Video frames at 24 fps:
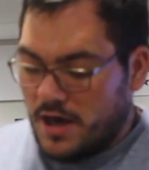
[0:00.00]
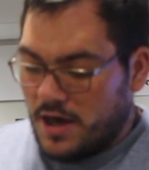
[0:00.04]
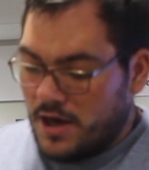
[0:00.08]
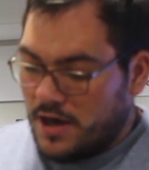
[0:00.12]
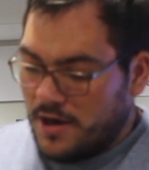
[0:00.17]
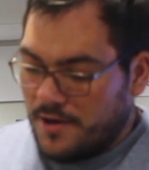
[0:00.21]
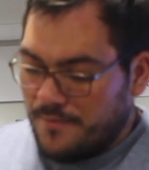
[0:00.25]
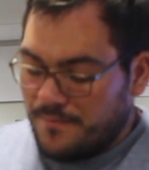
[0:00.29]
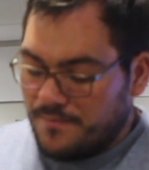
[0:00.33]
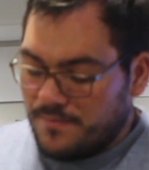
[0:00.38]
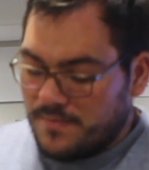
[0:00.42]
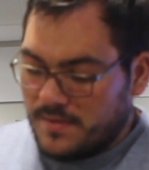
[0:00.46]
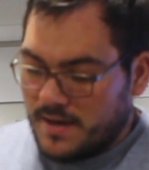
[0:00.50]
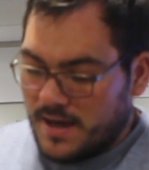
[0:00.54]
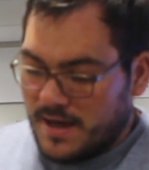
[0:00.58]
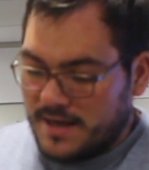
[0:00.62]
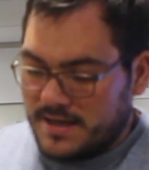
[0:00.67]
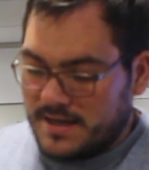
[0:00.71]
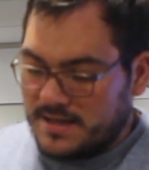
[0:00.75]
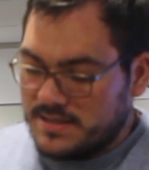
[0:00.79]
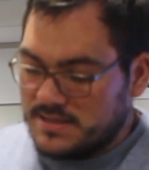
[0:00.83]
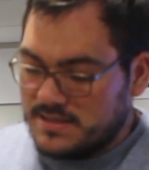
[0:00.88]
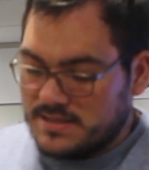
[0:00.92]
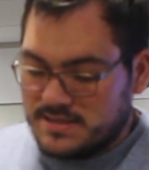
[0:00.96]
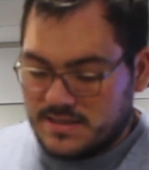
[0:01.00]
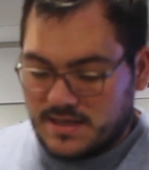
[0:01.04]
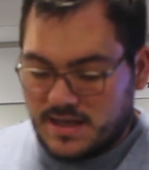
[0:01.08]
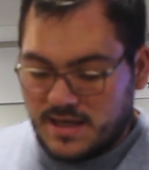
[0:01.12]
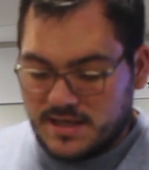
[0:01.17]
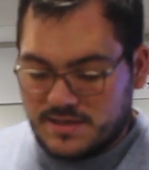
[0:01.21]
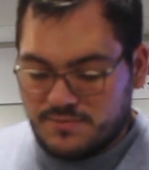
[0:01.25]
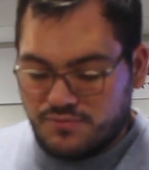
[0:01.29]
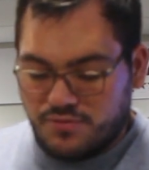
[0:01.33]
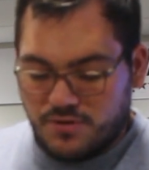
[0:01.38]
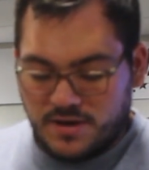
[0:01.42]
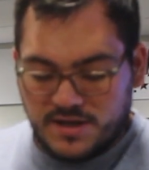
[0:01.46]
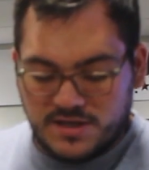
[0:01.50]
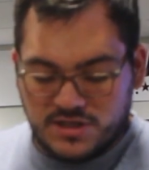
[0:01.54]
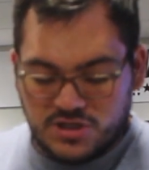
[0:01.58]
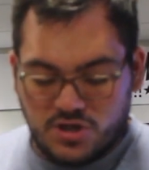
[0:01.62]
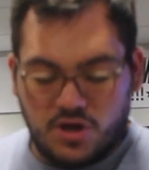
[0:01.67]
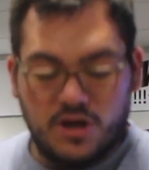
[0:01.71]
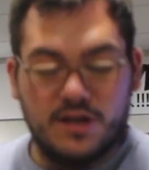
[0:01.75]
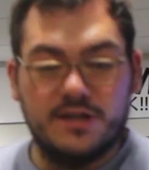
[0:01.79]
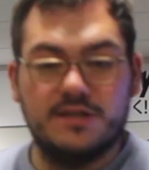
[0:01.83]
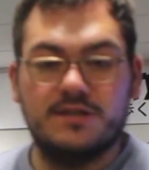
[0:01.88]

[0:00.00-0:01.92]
and it's pretty solid.